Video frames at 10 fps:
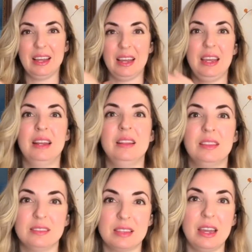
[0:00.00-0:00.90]
in the
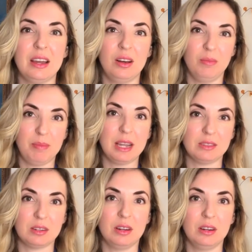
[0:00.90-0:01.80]
scale
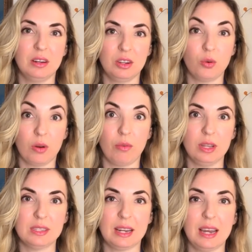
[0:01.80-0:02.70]
based on your
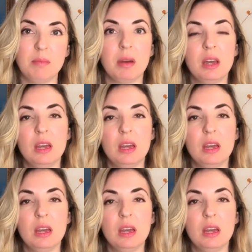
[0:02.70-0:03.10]
voice type,